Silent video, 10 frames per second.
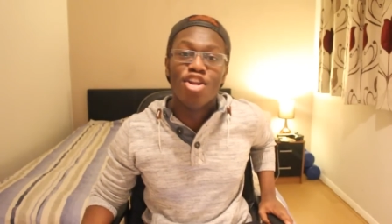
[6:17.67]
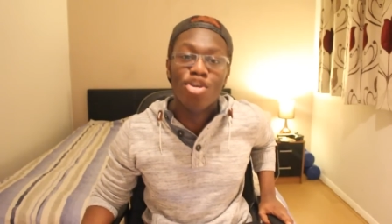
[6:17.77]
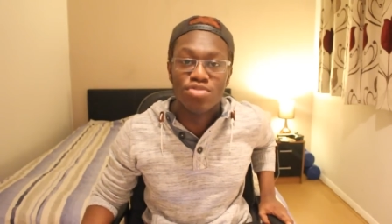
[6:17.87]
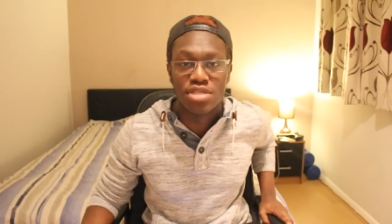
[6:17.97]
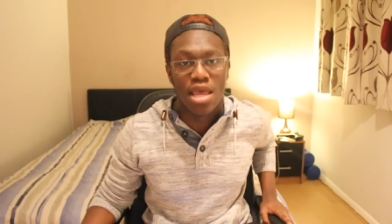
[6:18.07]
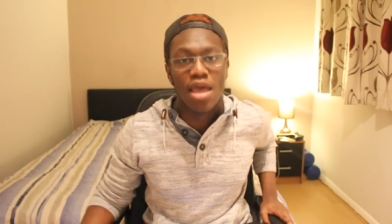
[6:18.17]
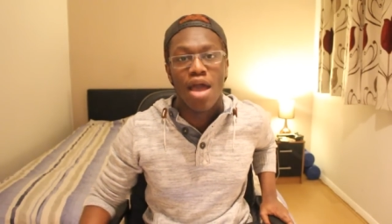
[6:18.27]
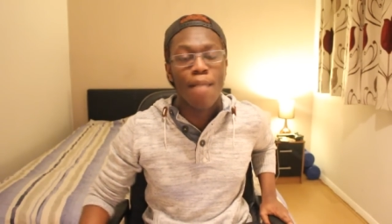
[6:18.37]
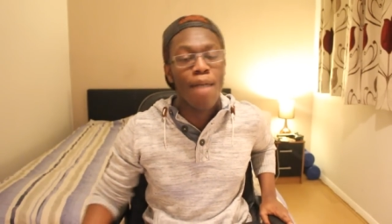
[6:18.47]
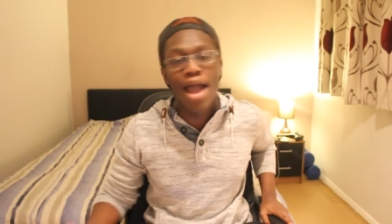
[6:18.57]
lose it.
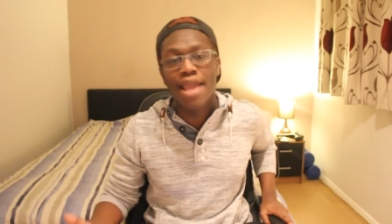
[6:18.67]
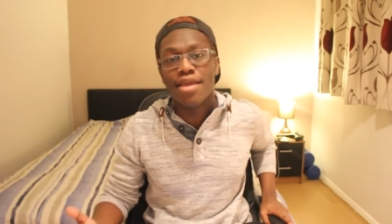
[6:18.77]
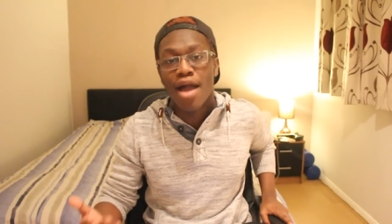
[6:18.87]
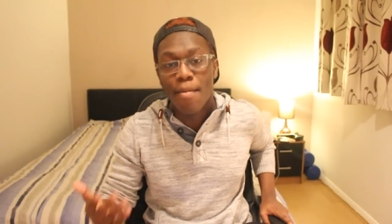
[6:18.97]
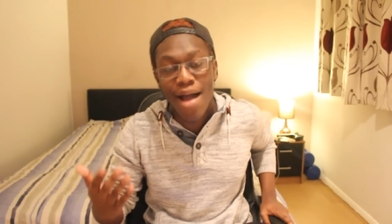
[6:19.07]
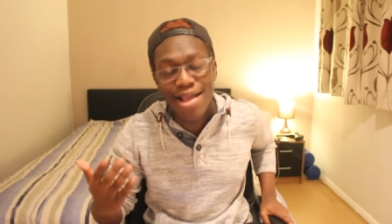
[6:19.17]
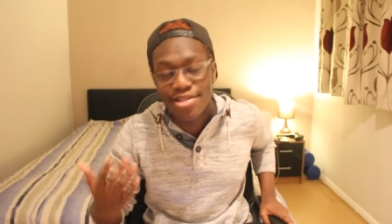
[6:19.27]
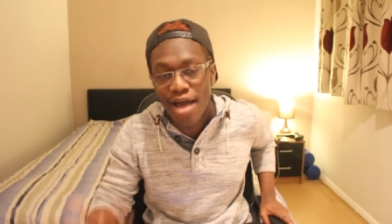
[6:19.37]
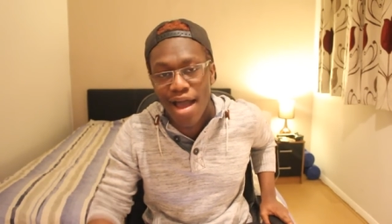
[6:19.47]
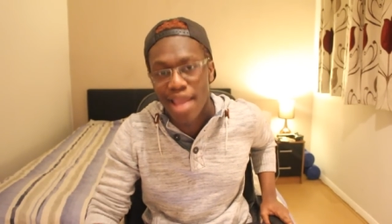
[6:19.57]
I might, I
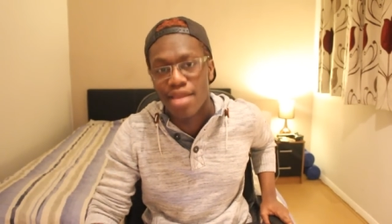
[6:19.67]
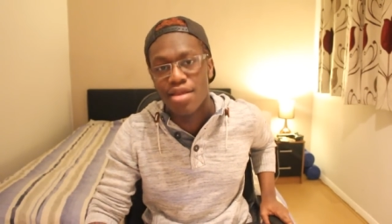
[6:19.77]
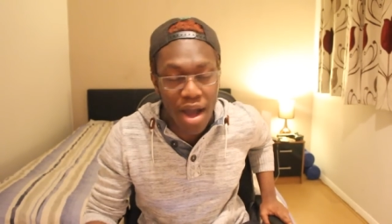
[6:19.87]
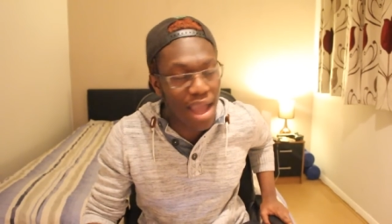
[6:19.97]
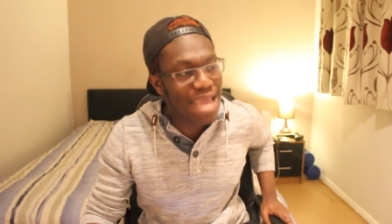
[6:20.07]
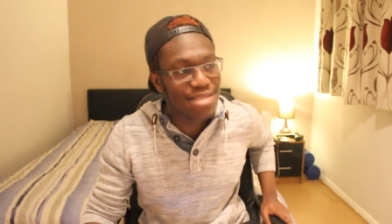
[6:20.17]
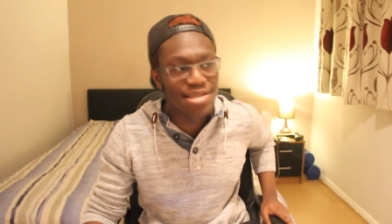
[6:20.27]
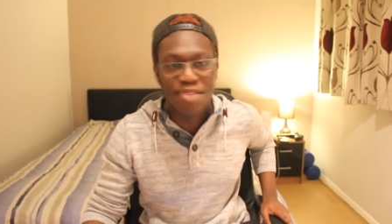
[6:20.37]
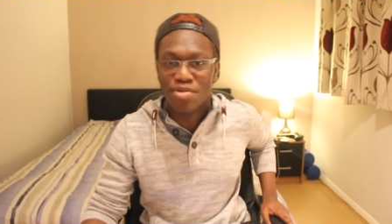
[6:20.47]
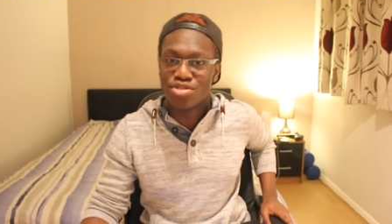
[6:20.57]
might die, but I hit
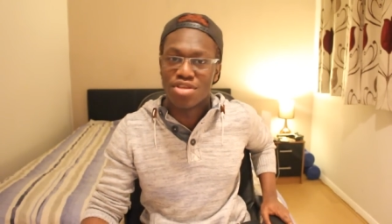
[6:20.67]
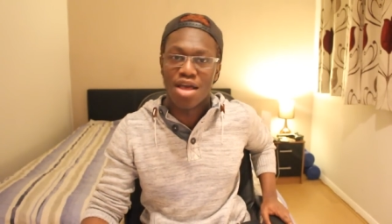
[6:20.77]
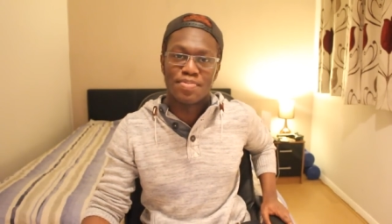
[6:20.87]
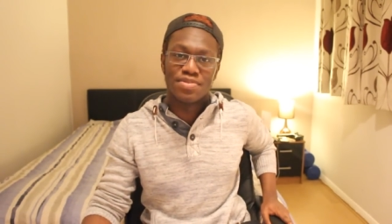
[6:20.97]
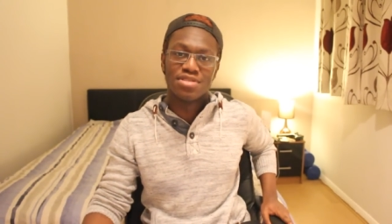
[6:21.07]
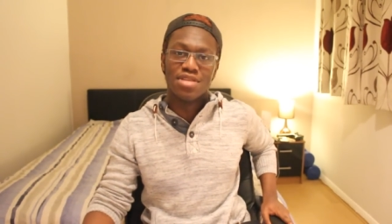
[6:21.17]
10 mil subs,